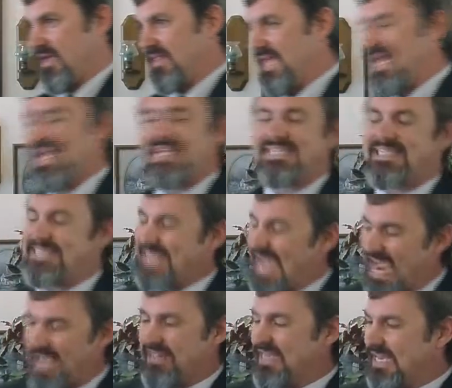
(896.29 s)
They didn't
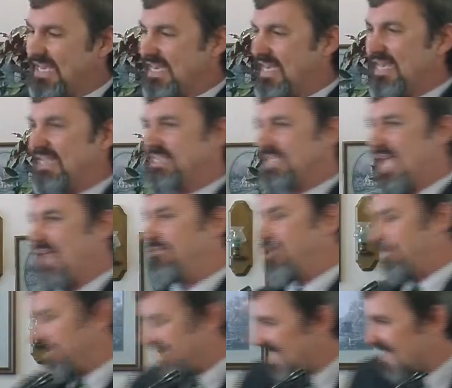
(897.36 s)
say they didn't need a
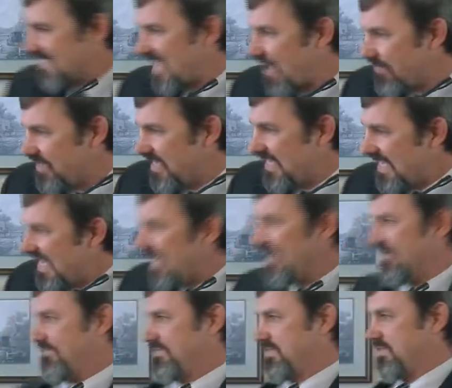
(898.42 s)
savior, but that's how they
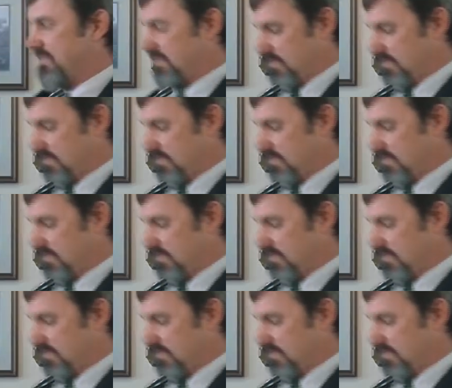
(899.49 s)
lived.